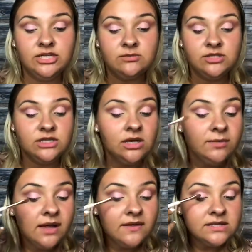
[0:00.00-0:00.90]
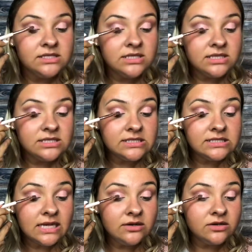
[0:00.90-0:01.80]
and I'm just going to apply this to the
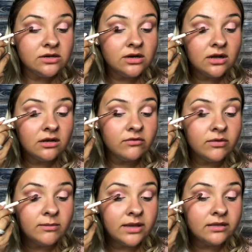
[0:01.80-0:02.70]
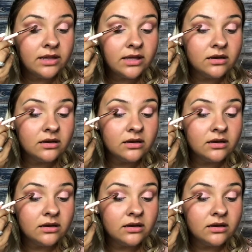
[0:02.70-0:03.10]
center of my lid.